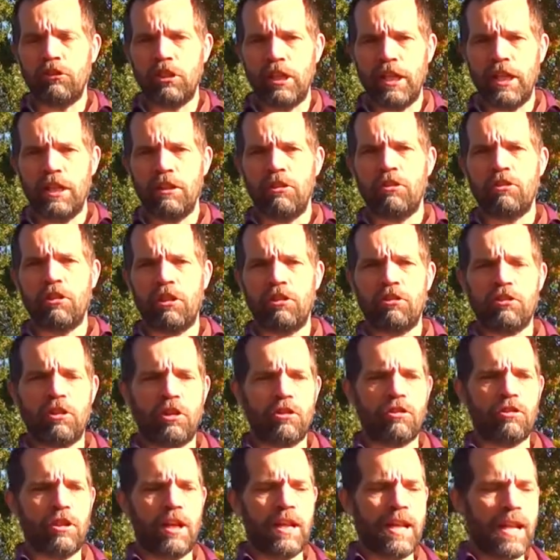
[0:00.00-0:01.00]
the
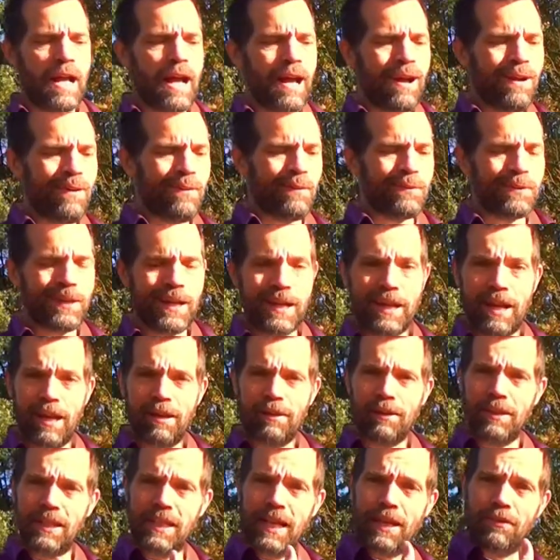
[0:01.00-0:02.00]
ancestors. And now
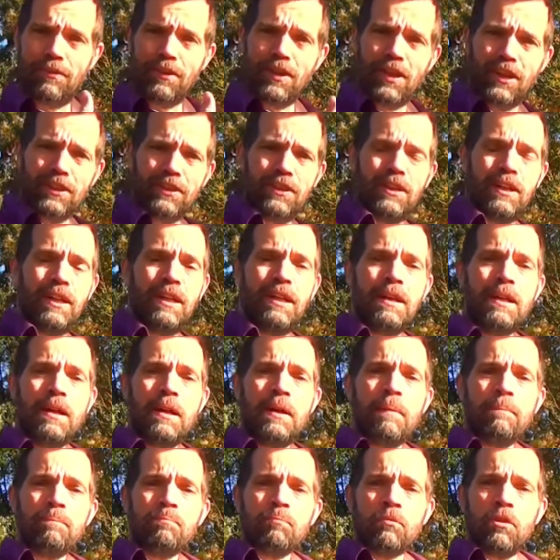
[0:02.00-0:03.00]
they've got the
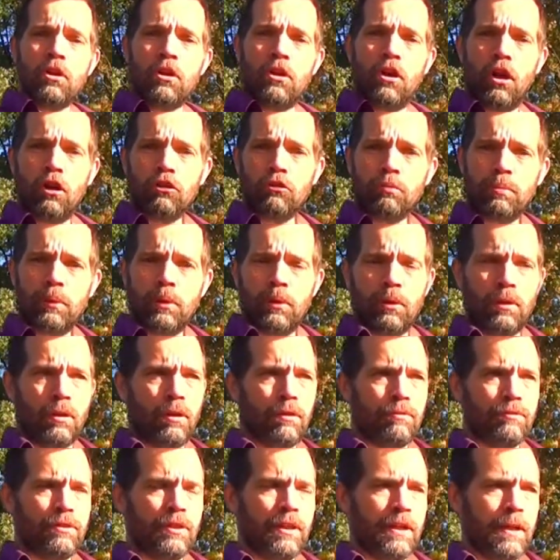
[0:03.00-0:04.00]
gospel
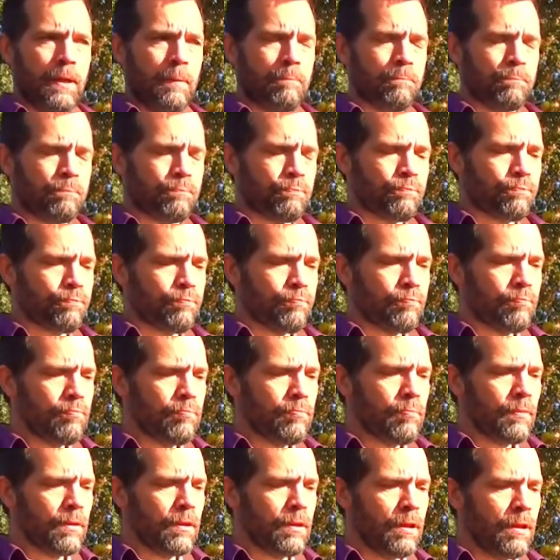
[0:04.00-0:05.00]
of the
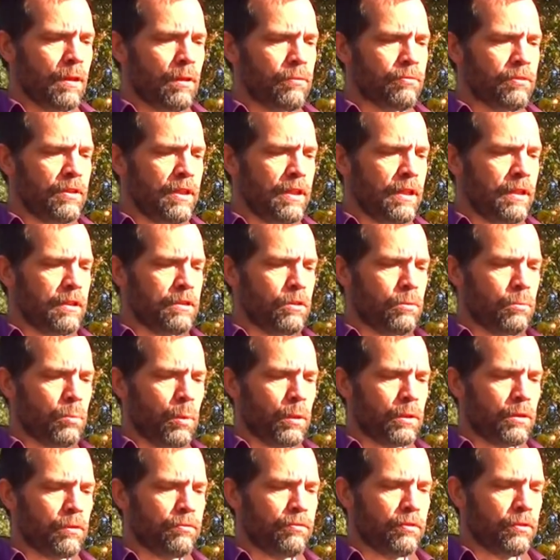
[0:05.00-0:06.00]

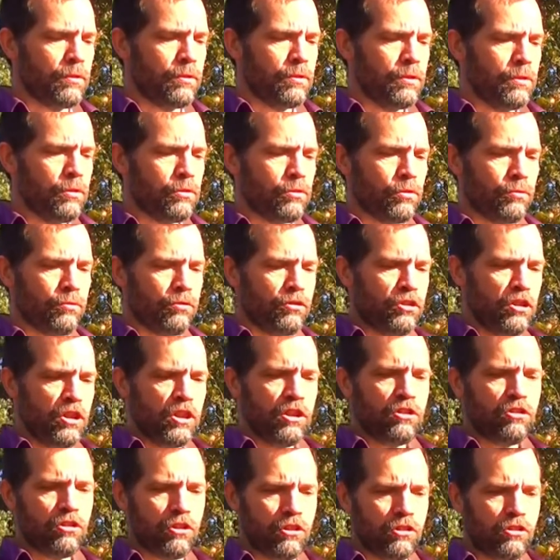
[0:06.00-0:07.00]
wonderful news of
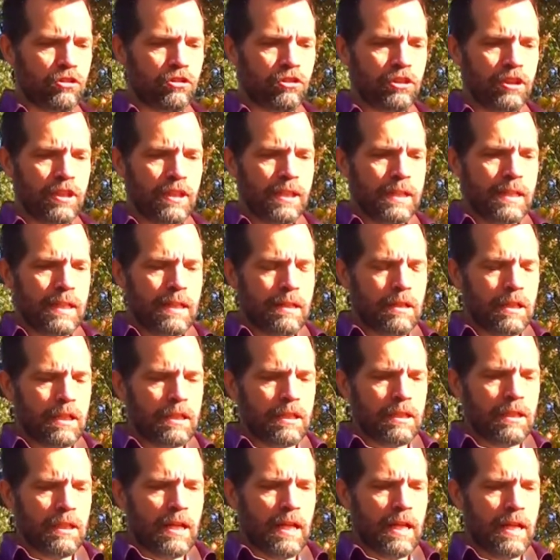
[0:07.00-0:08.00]
Jesus,
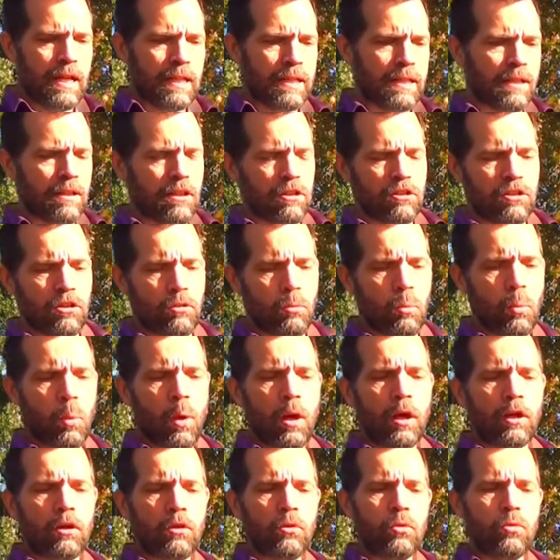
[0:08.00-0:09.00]
the
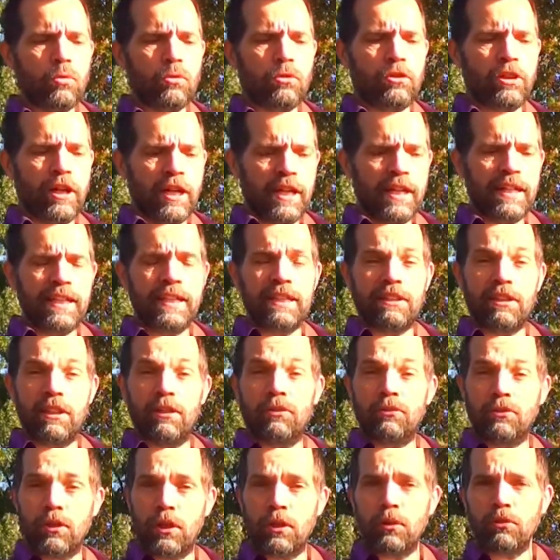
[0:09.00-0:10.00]
one who died
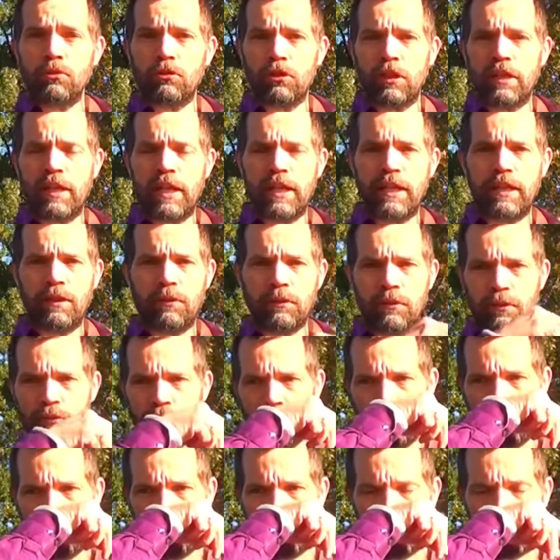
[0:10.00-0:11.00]
and rose again on the
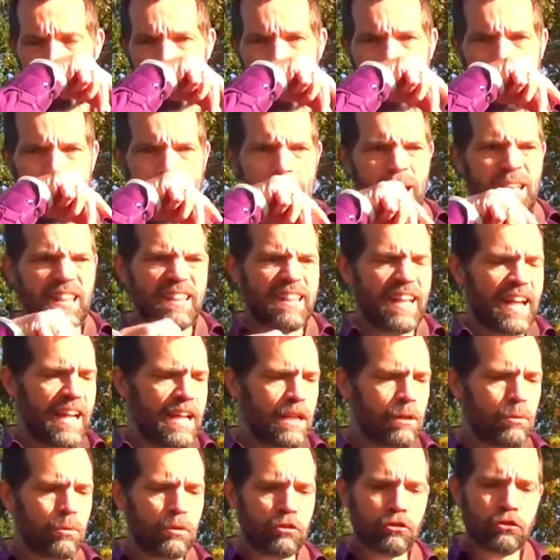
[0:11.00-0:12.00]
third
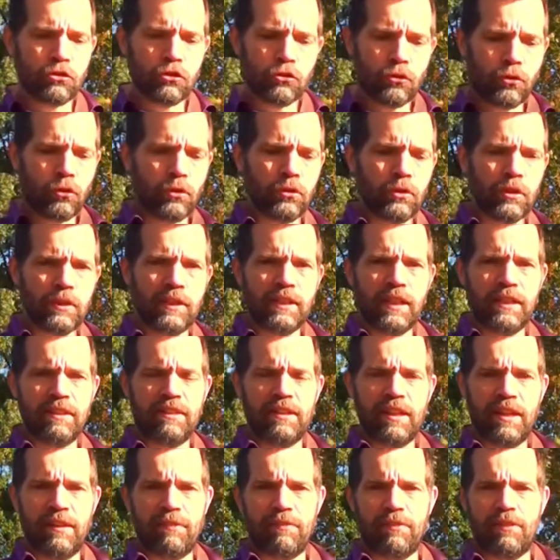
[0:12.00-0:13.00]
day, who is stronger than
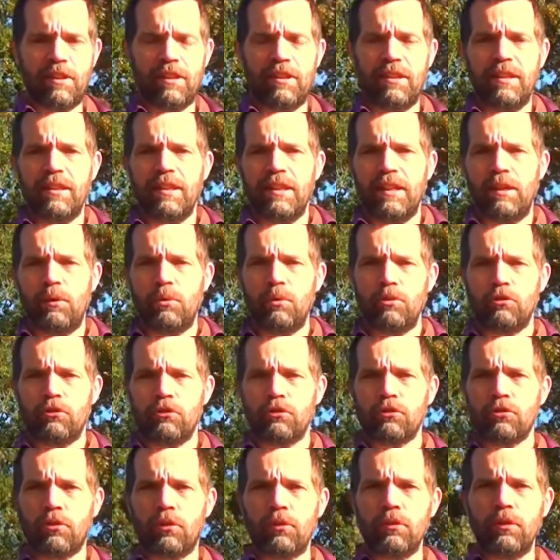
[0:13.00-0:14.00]
death, who's
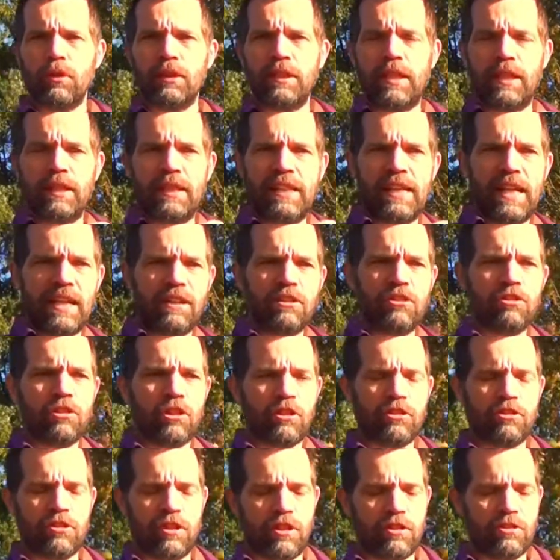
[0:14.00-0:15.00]
stronger than the
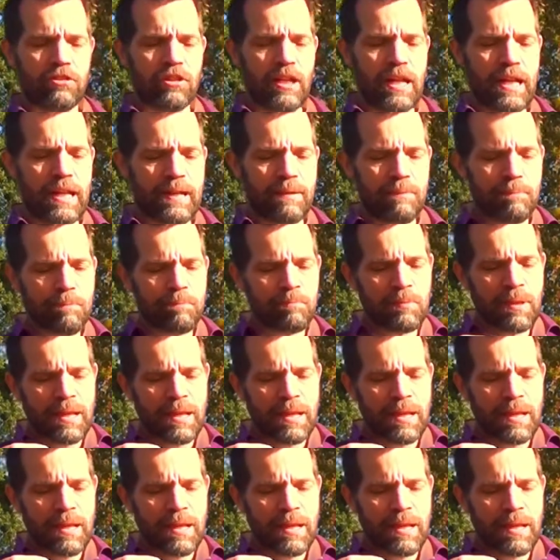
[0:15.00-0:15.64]
ancestors. And